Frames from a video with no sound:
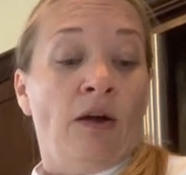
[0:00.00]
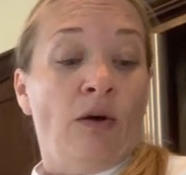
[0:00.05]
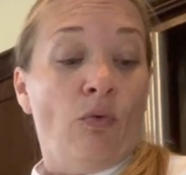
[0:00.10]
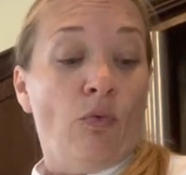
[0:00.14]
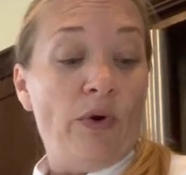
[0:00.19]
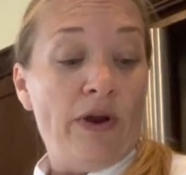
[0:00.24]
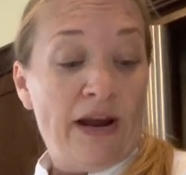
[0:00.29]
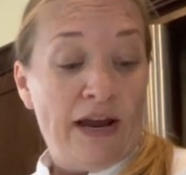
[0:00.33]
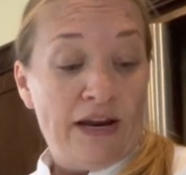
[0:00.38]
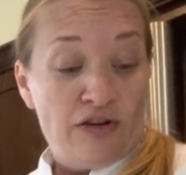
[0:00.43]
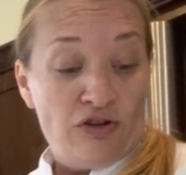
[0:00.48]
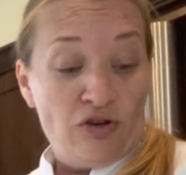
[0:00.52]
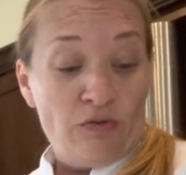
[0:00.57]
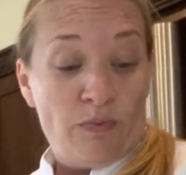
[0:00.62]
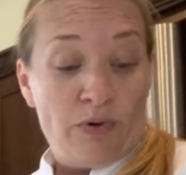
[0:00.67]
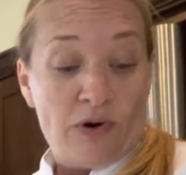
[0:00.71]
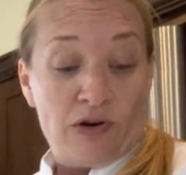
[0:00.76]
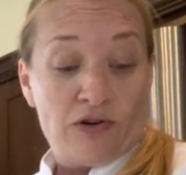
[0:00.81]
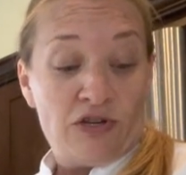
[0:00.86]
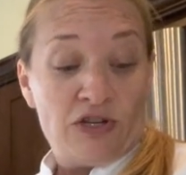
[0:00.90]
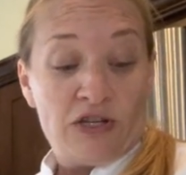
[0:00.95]
When I do
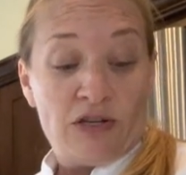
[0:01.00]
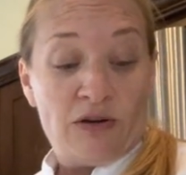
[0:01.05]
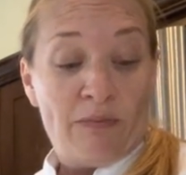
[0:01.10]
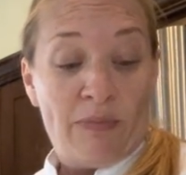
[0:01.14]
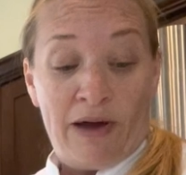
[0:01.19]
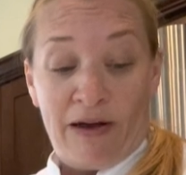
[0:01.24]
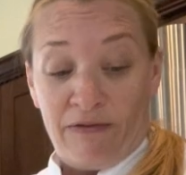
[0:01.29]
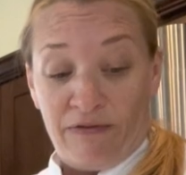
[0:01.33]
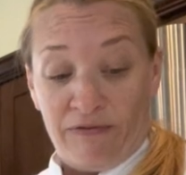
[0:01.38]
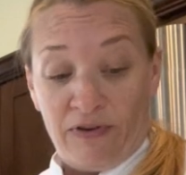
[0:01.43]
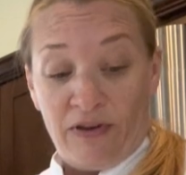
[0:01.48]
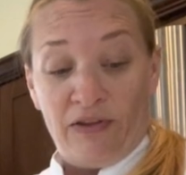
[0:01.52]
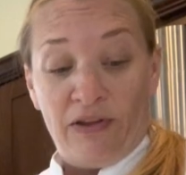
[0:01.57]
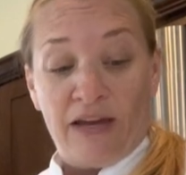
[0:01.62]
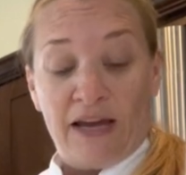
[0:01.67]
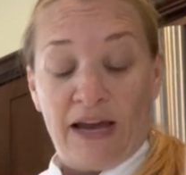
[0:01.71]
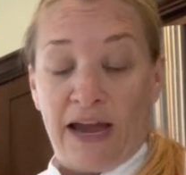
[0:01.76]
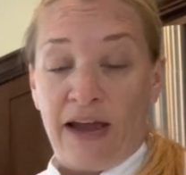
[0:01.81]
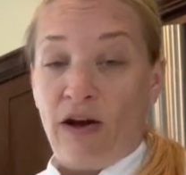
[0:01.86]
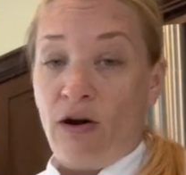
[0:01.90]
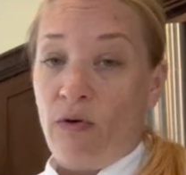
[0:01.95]
purchase a bought
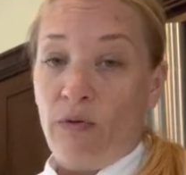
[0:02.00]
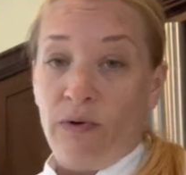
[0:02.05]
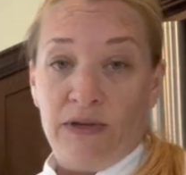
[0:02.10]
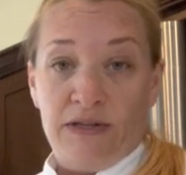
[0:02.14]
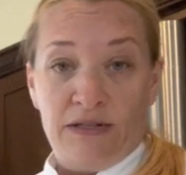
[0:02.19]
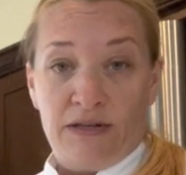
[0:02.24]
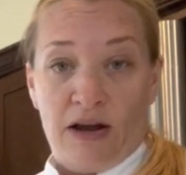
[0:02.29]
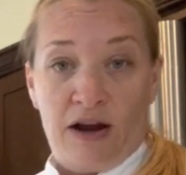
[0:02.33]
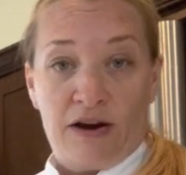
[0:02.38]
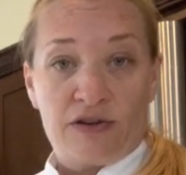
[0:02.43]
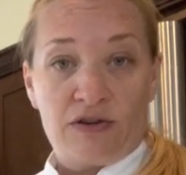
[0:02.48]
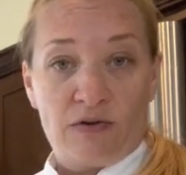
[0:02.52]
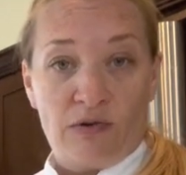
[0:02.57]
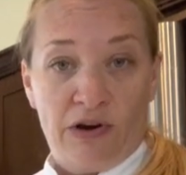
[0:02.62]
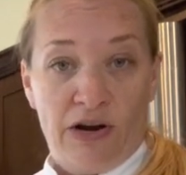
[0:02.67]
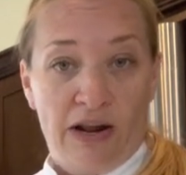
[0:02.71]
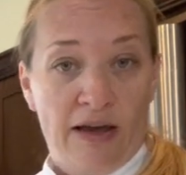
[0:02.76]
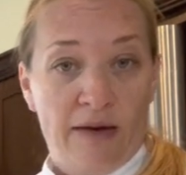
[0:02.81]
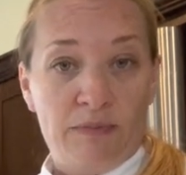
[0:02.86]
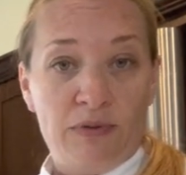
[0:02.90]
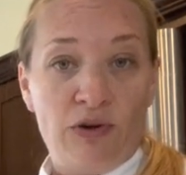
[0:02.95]
filling, I always doctor
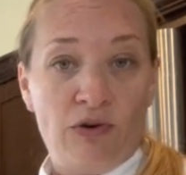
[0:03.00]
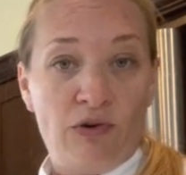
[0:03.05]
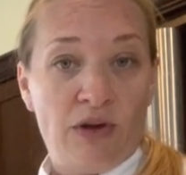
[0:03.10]
it up.